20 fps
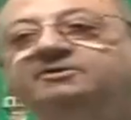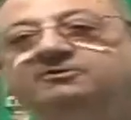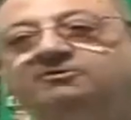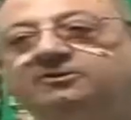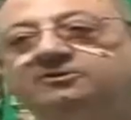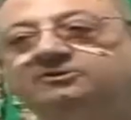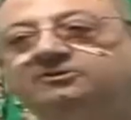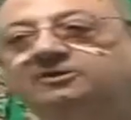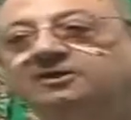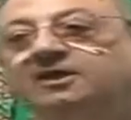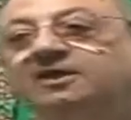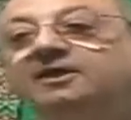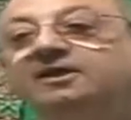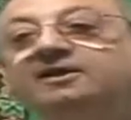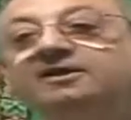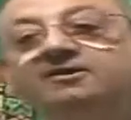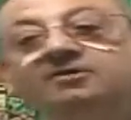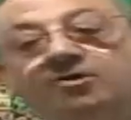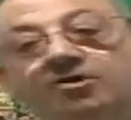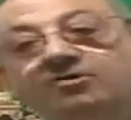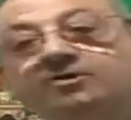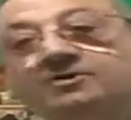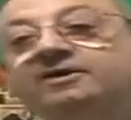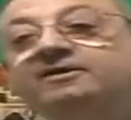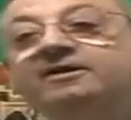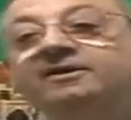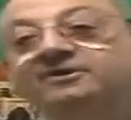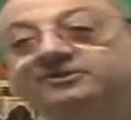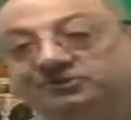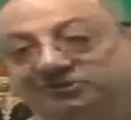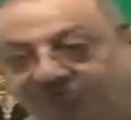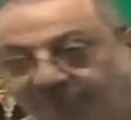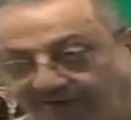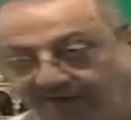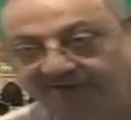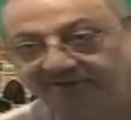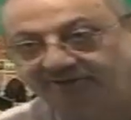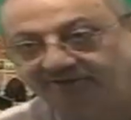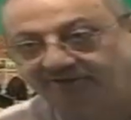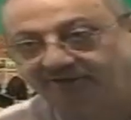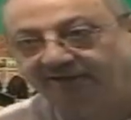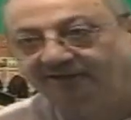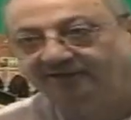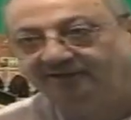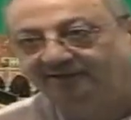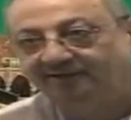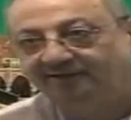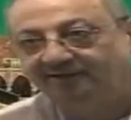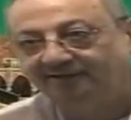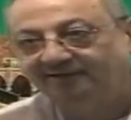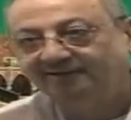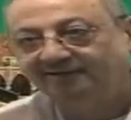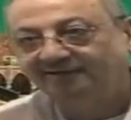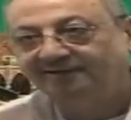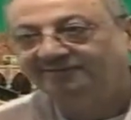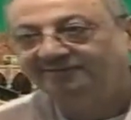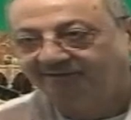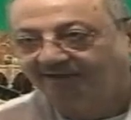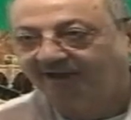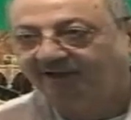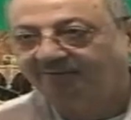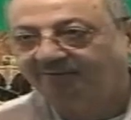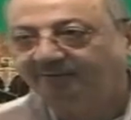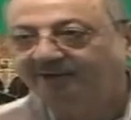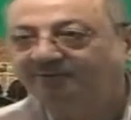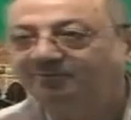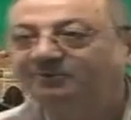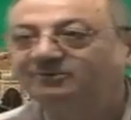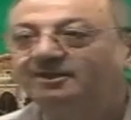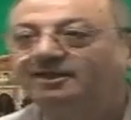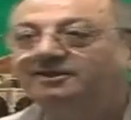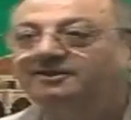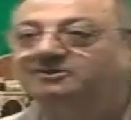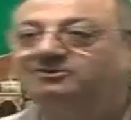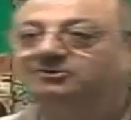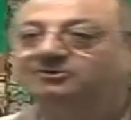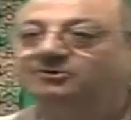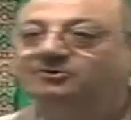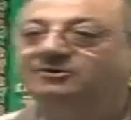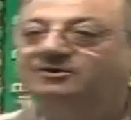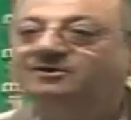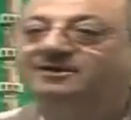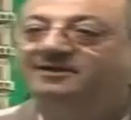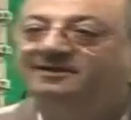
he was not under stress. Huh? Taab mudarrisu.